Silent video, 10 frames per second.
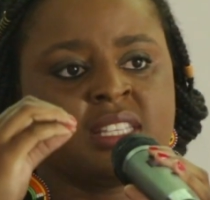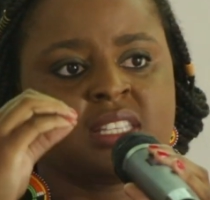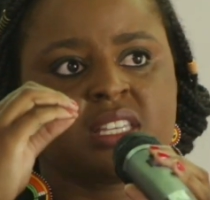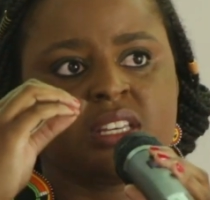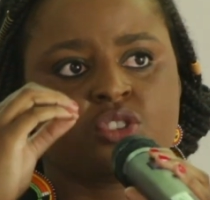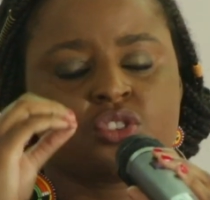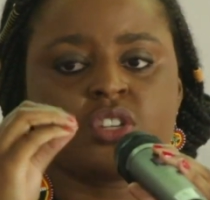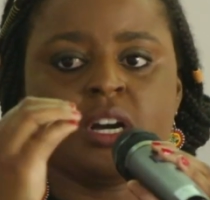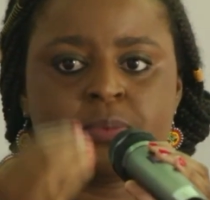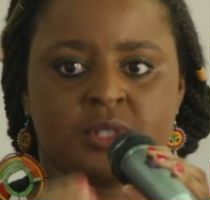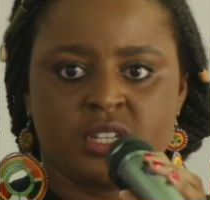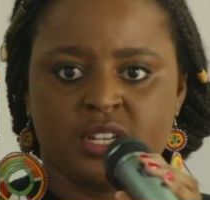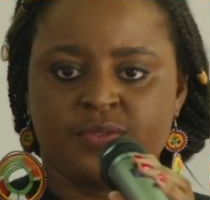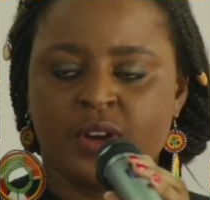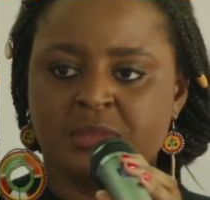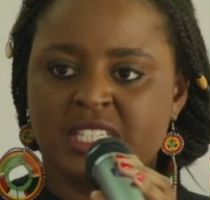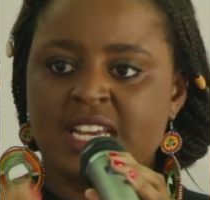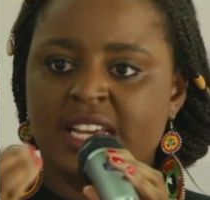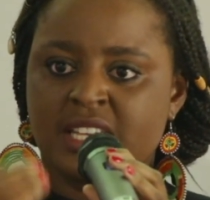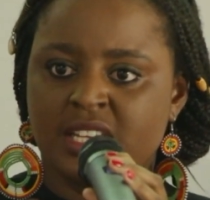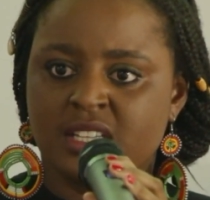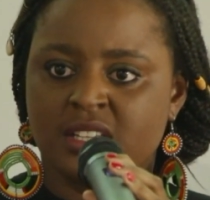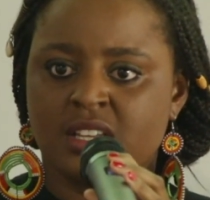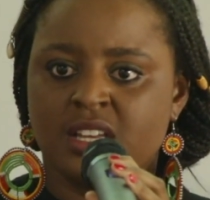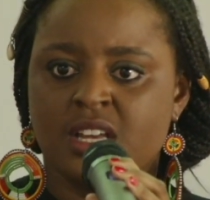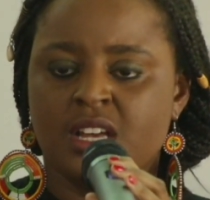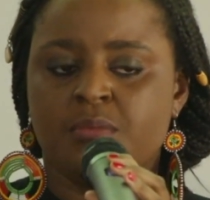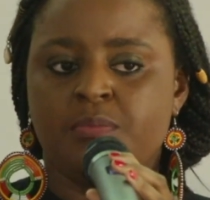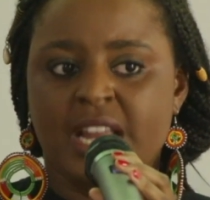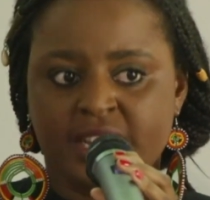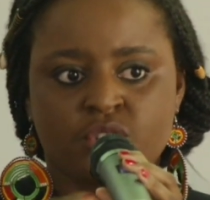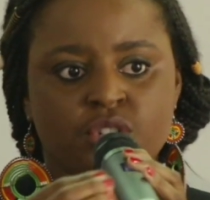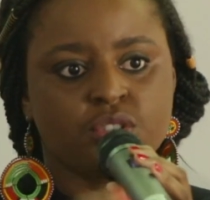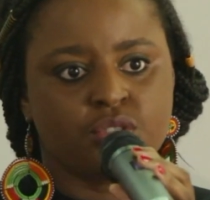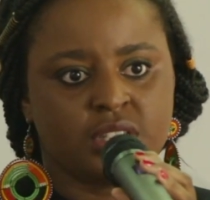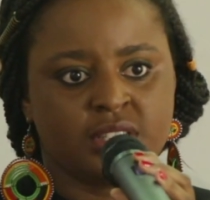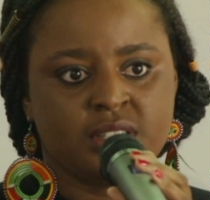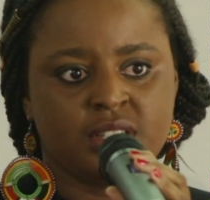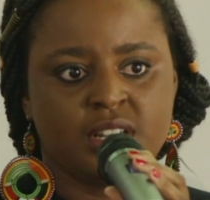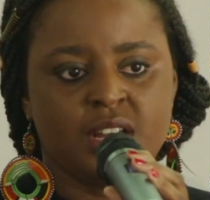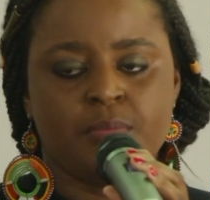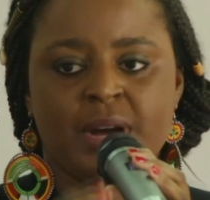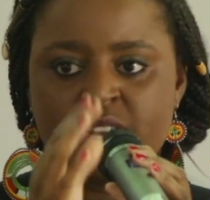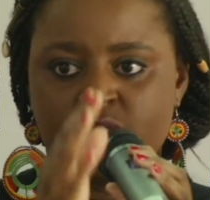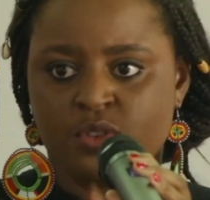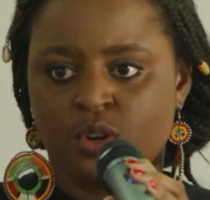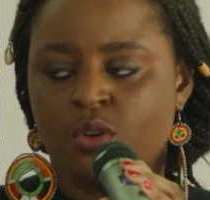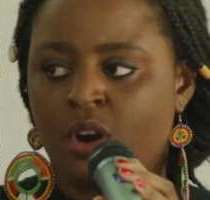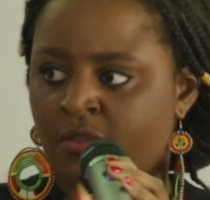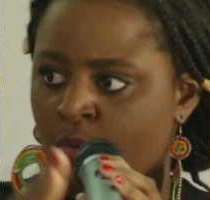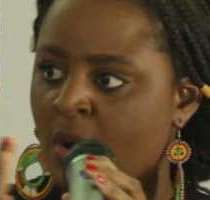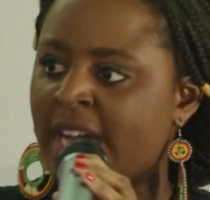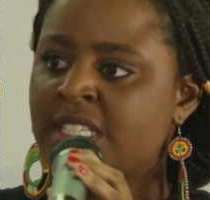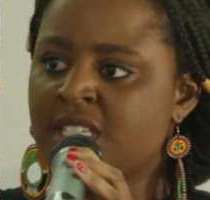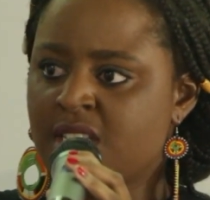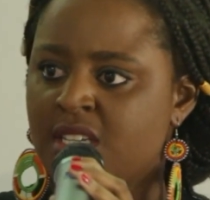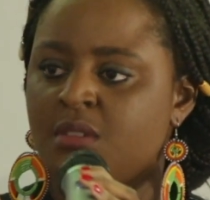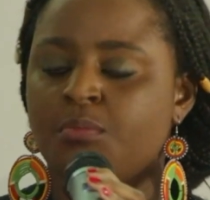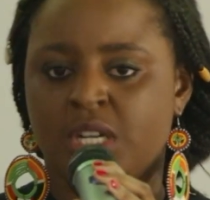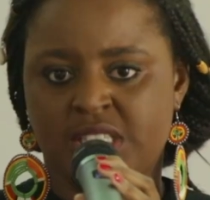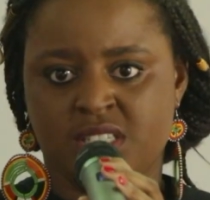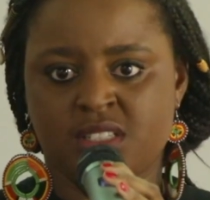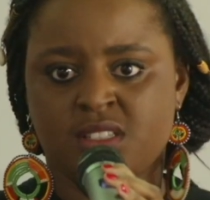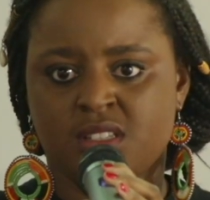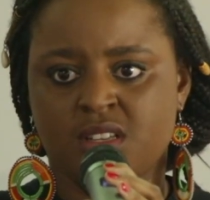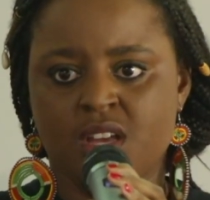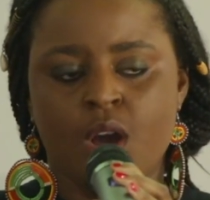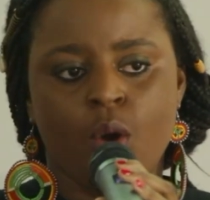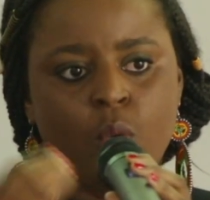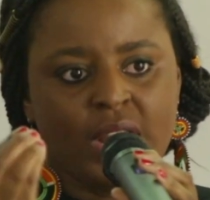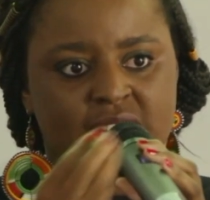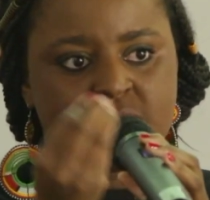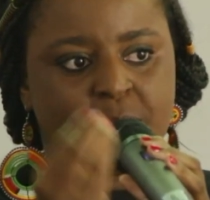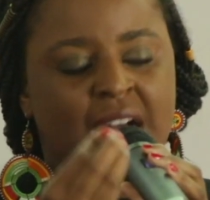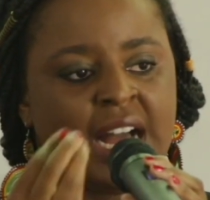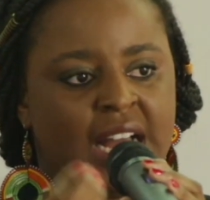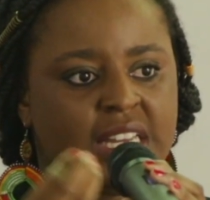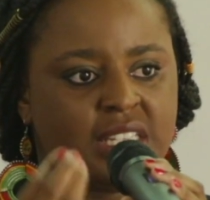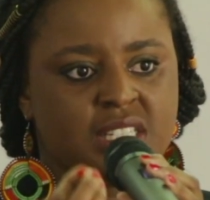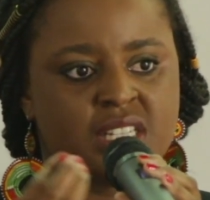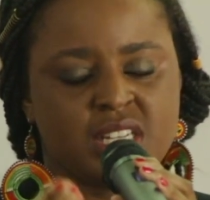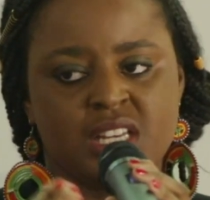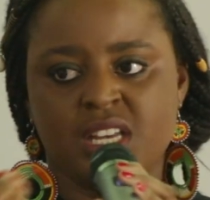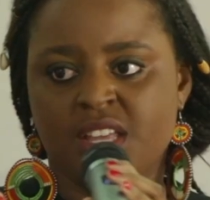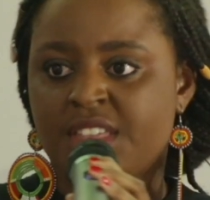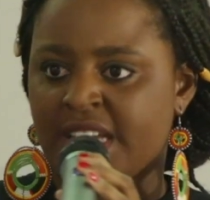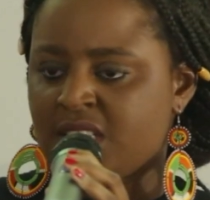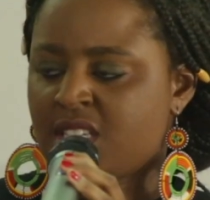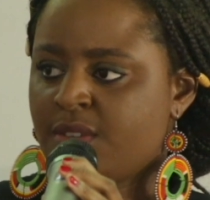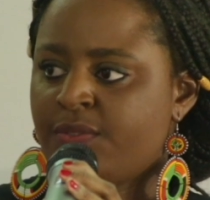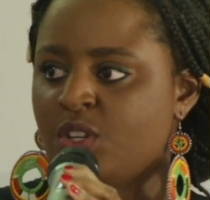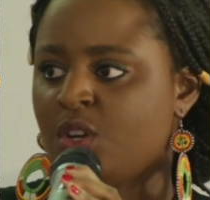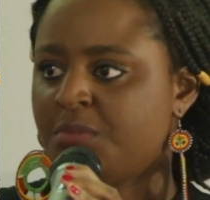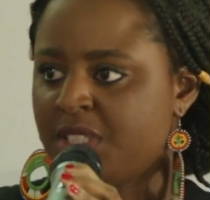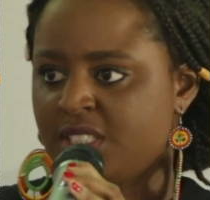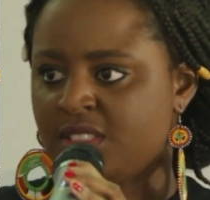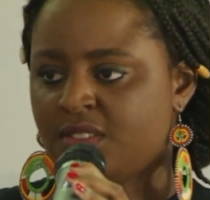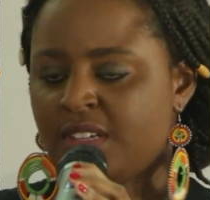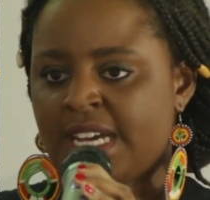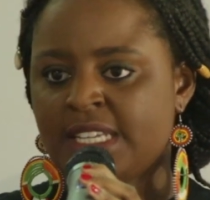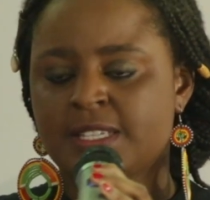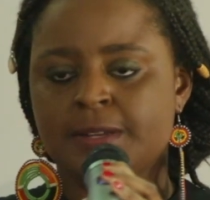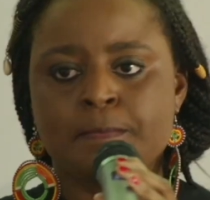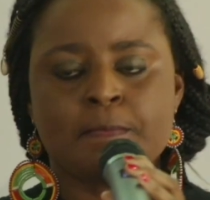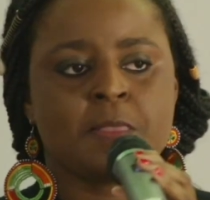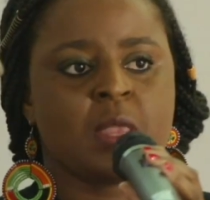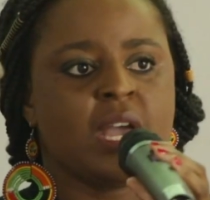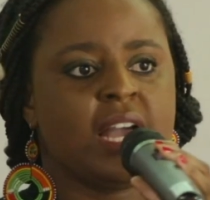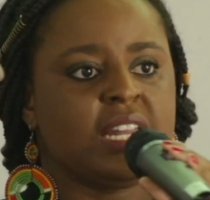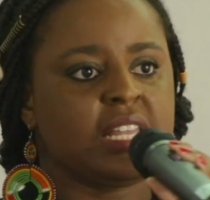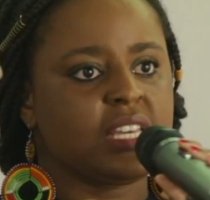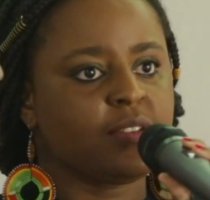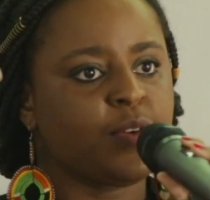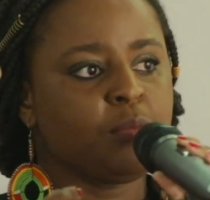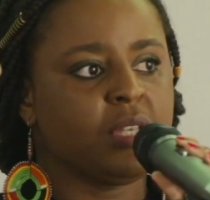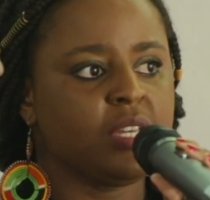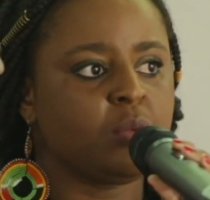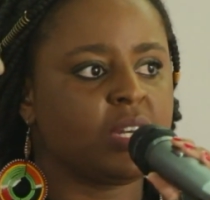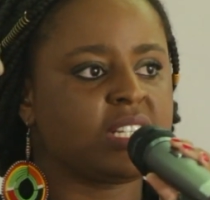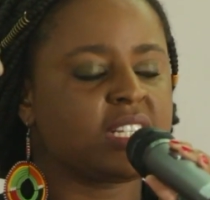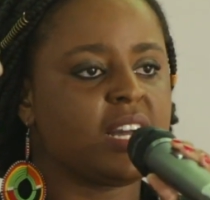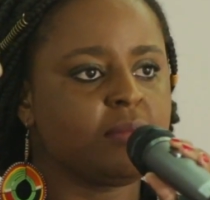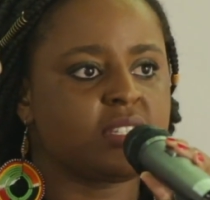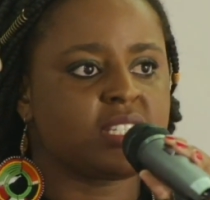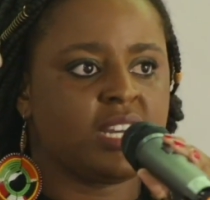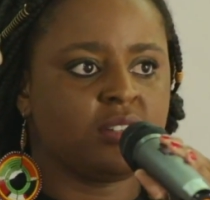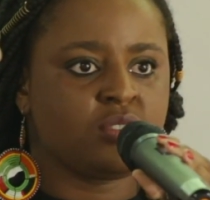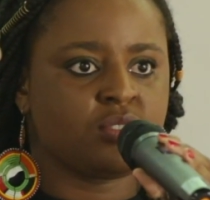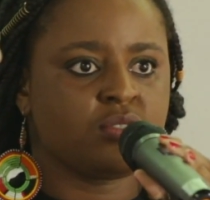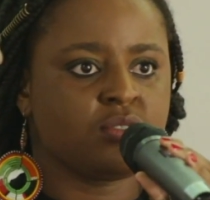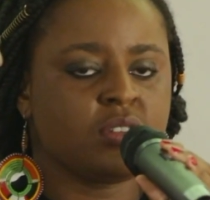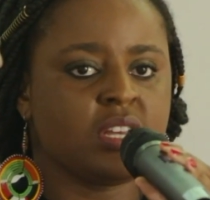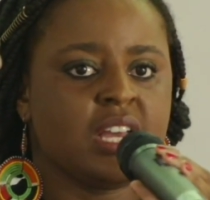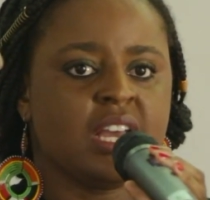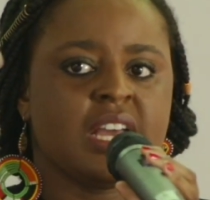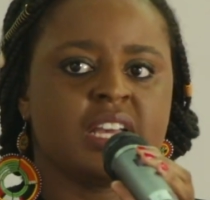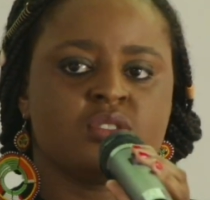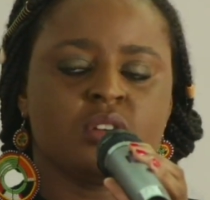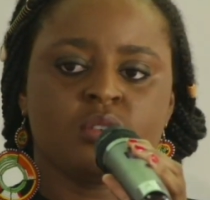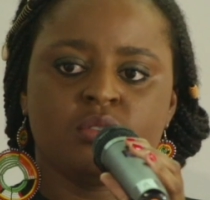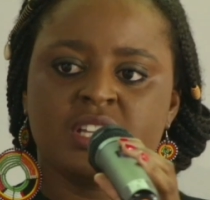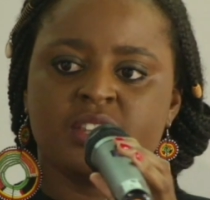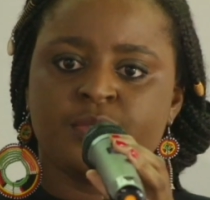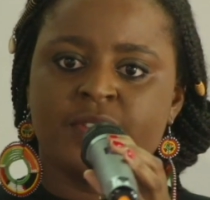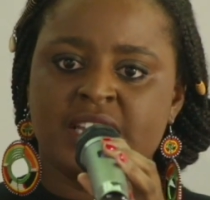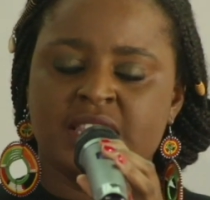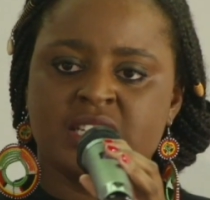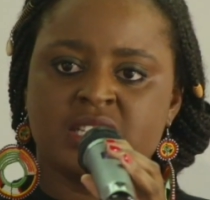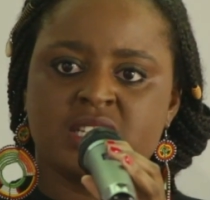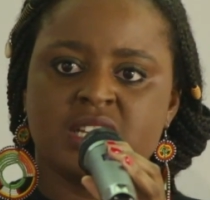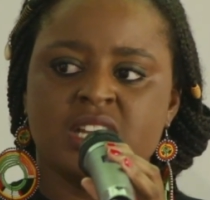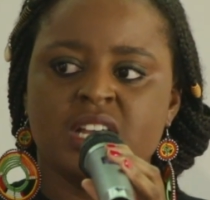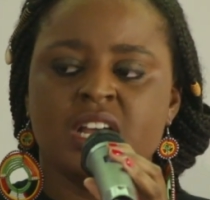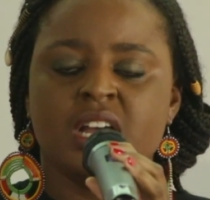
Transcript: is stopped from attacking black children by a row of white bodies. What is behind that phenomenon, right? And I think for me, what it comes down to is not only the fact that